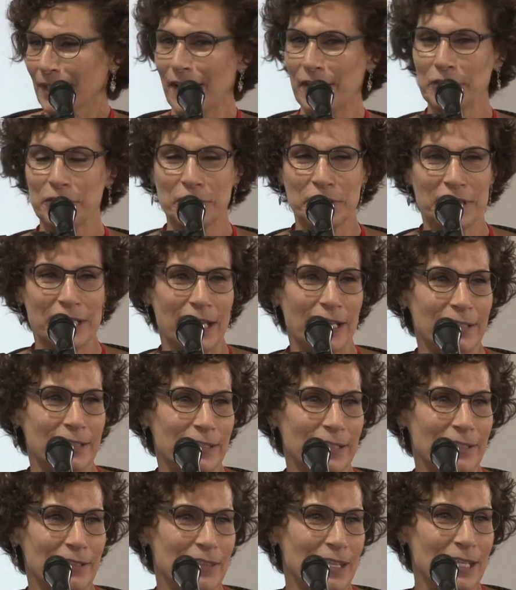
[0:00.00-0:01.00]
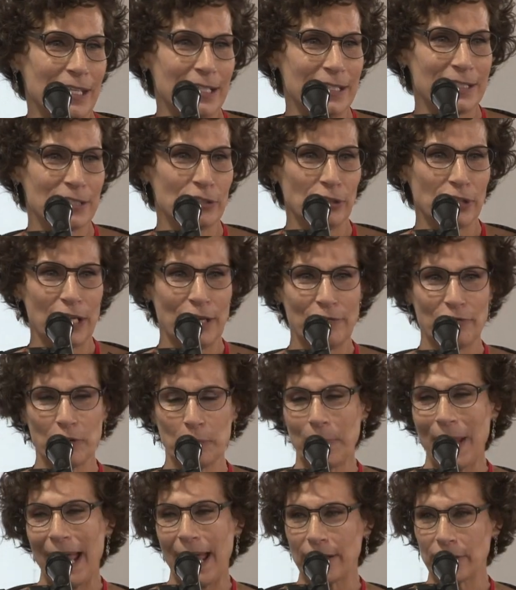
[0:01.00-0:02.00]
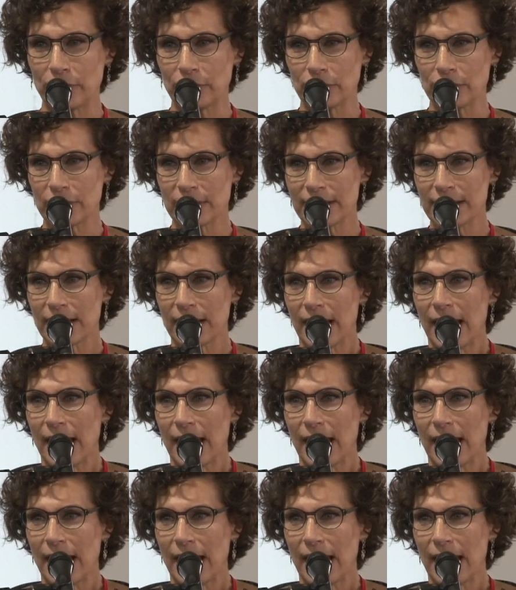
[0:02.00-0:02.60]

understanding things, looking for patterns.